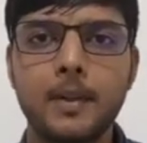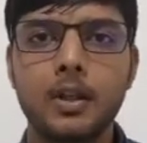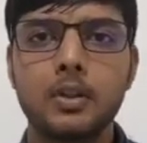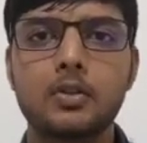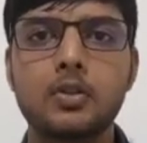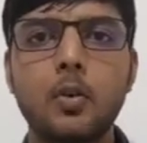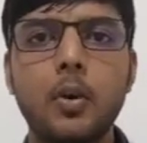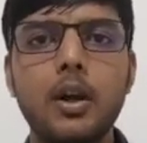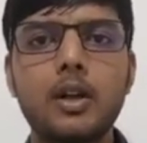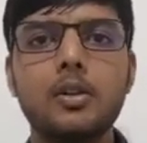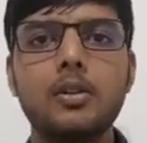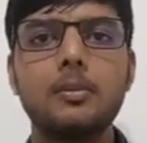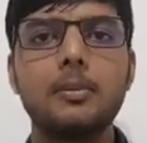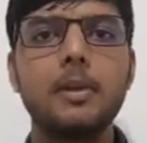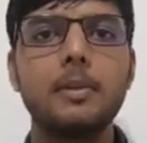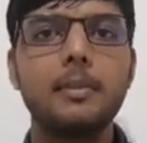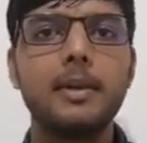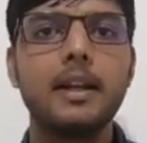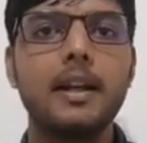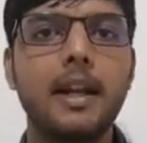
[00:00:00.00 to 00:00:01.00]
So what do you
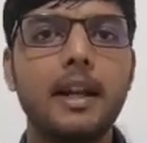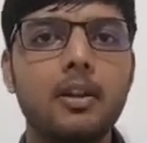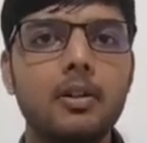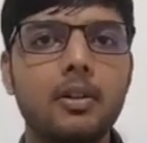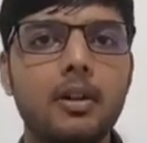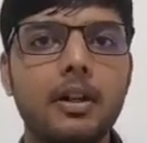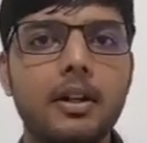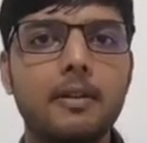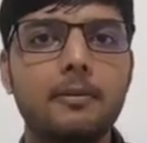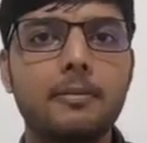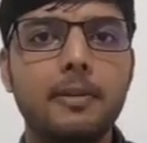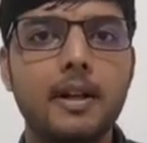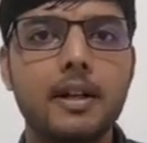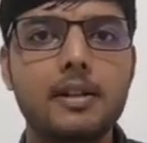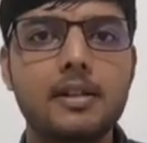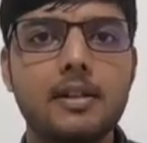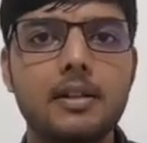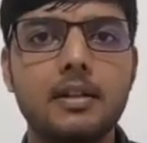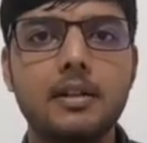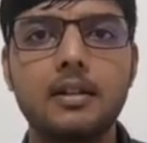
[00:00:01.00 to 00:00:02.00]
mean by regular
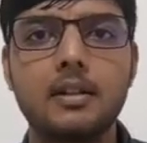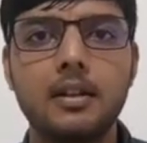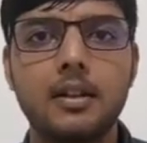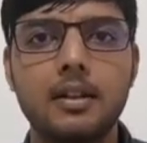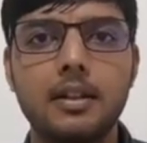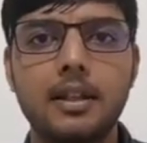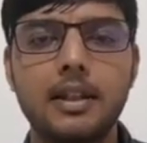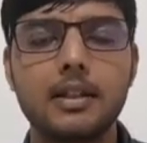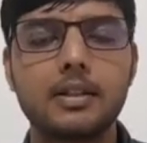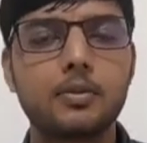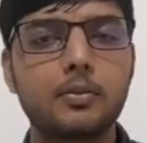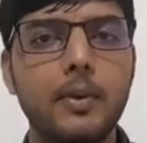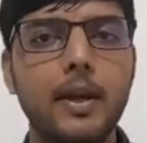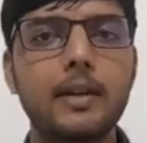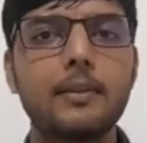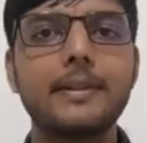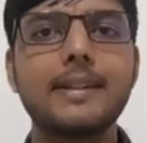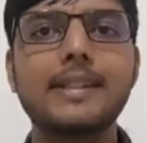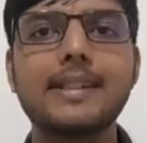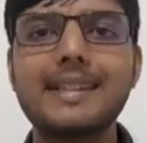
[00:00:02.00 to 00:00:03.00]
reflection? Yes,
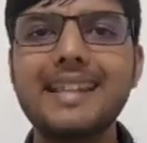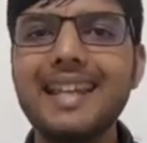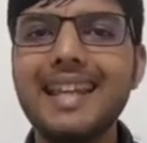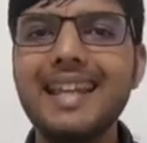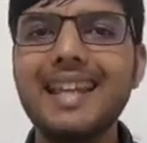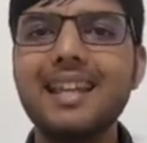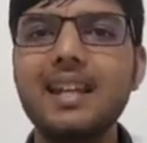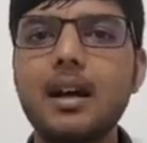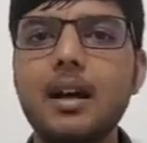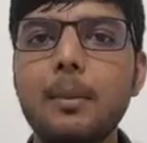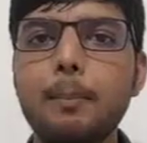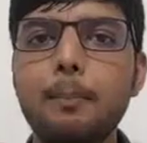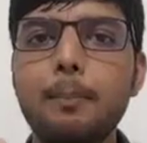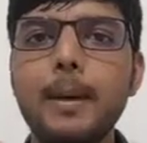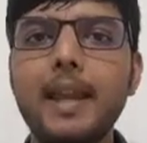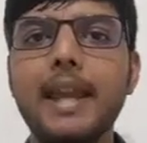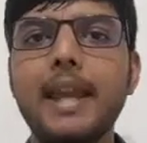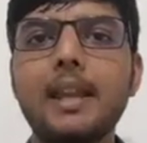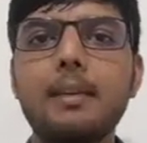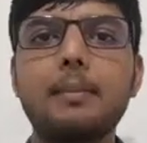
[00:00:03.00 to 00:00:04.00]
when we see in a
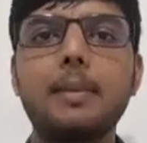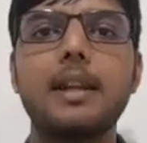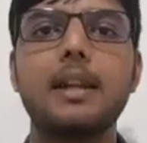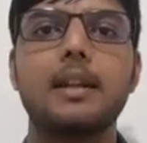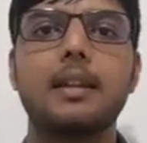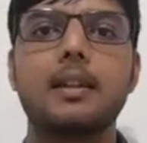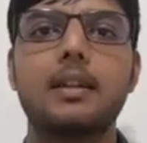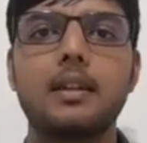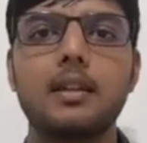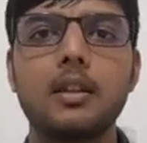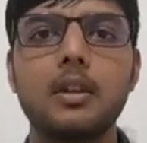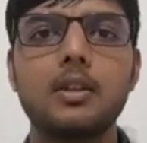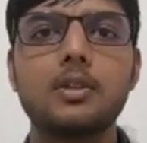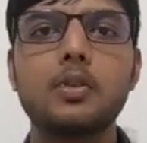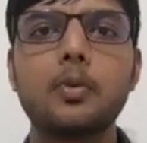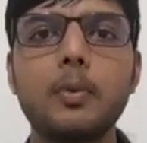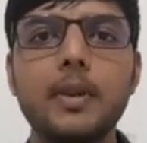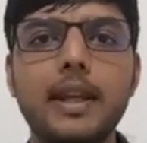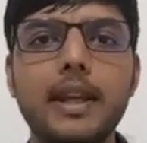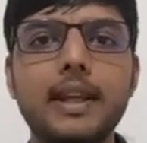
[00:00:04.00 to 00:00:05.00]
plane mirror,
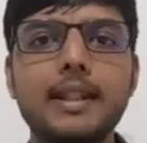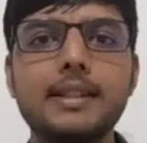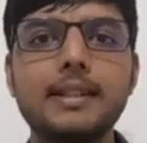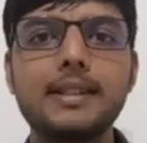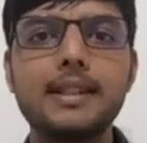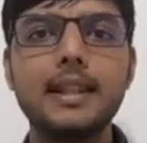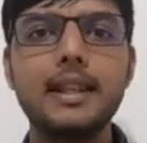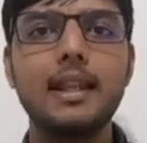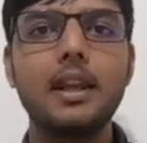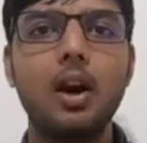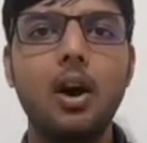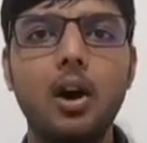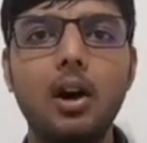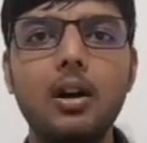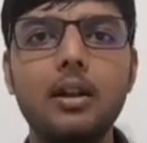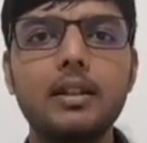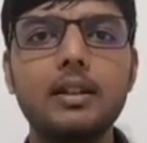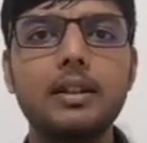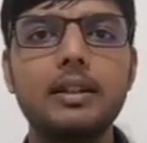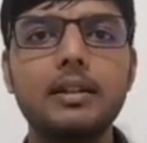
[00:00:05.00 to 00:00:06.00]
so we can see
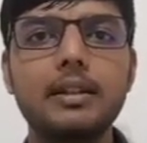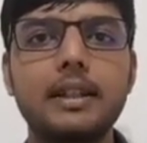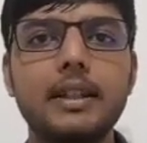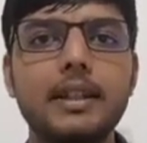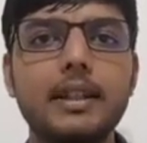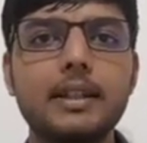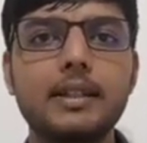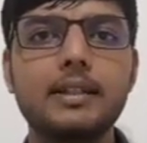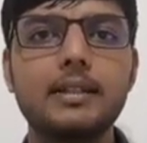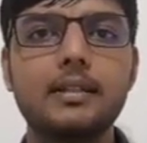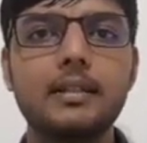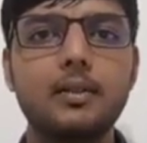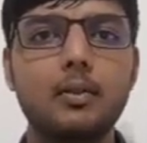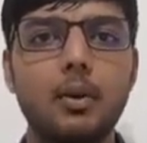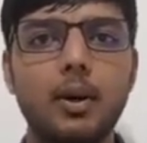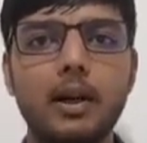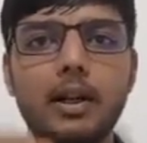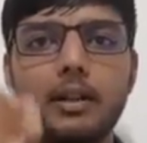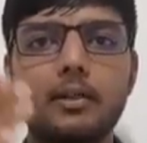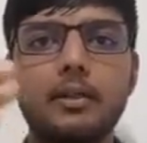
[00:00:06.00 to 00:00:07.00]
all the things,
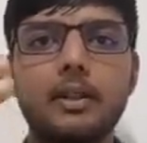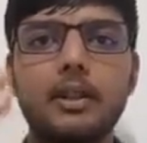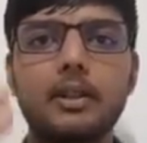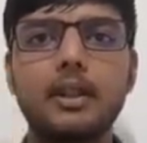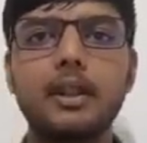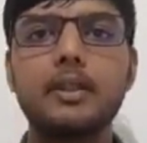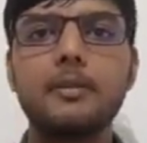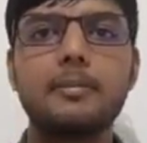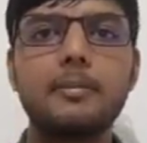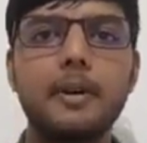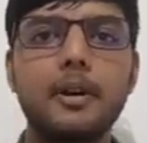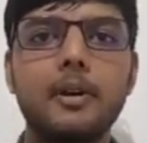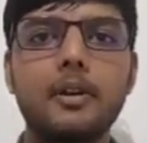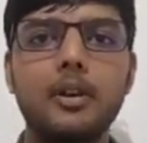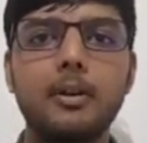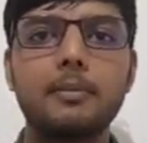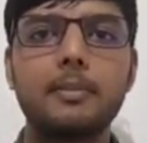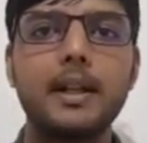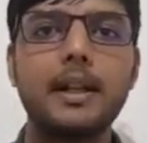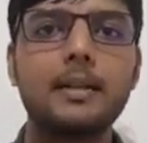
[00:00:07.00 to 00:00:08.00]
whatever the in front
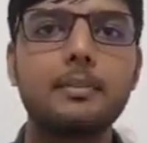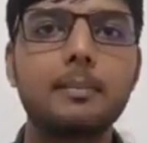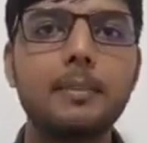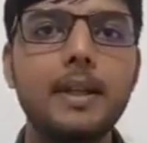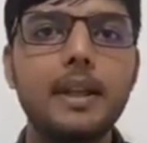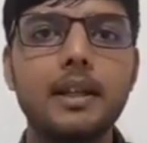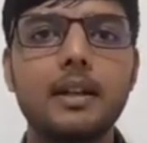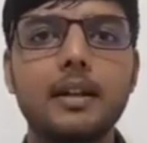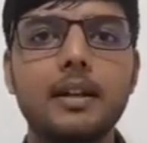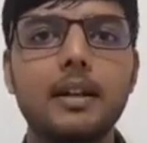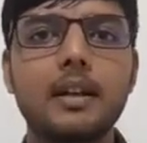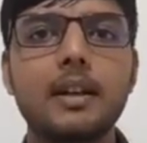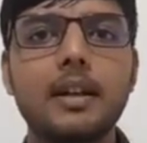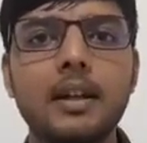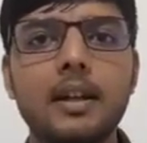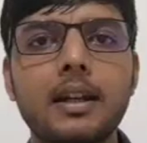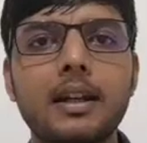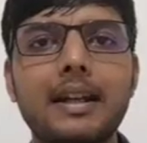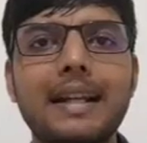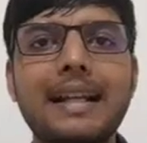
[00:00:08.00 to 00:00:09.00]
of that mirror
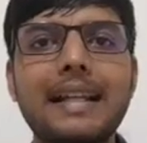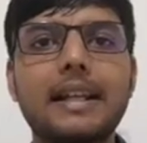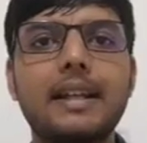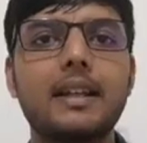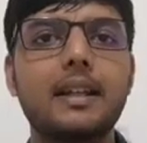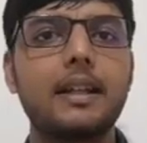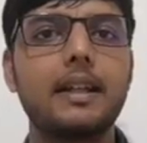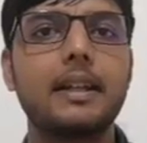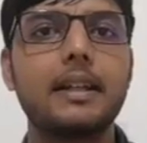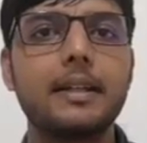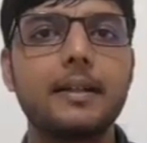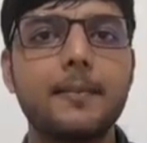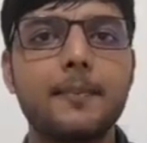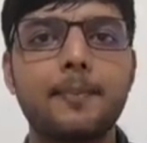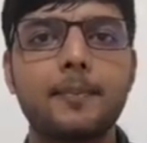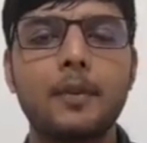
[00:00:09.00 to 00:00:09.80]
clearly.